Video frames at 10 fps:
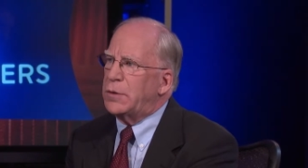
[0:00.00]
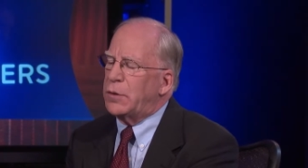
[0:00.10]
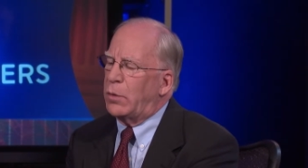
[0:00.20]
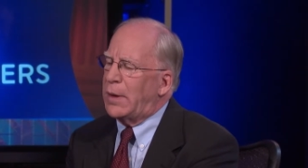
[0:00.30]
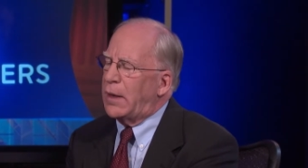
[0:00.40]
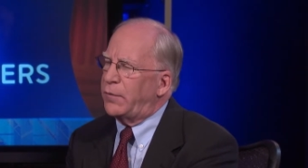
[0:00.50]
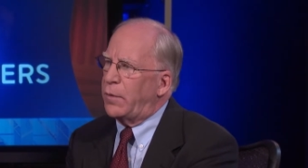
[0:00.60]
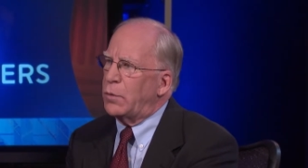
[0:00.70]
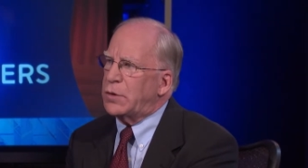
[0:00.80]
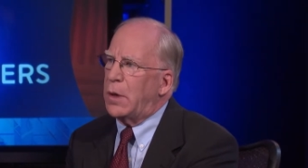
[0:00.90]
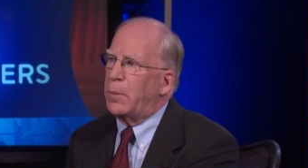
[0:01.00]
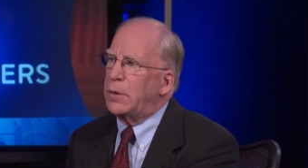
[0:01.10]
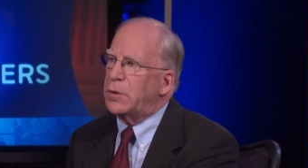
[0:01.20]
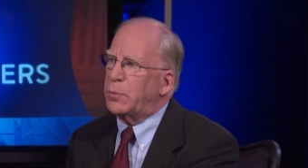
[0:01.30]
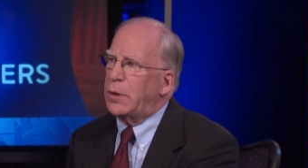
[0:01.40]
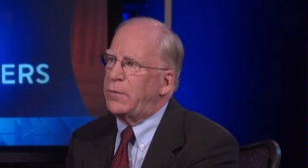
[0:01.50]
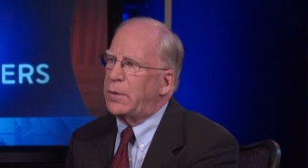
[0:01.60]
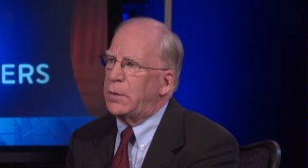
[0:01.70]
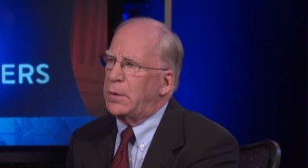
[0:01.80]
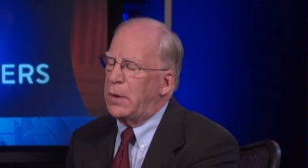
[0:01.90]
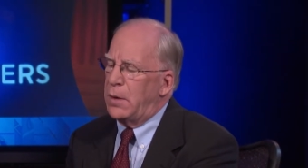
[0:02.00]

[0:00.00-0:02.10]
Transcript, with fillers: So a lot of folks come into Springfield,